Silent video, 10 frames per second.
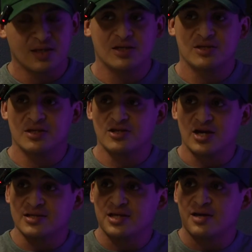is
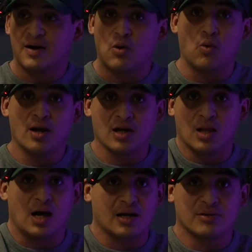ejecting about 1
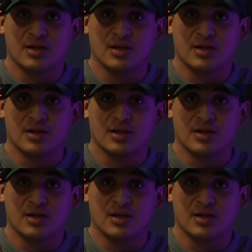o'clock,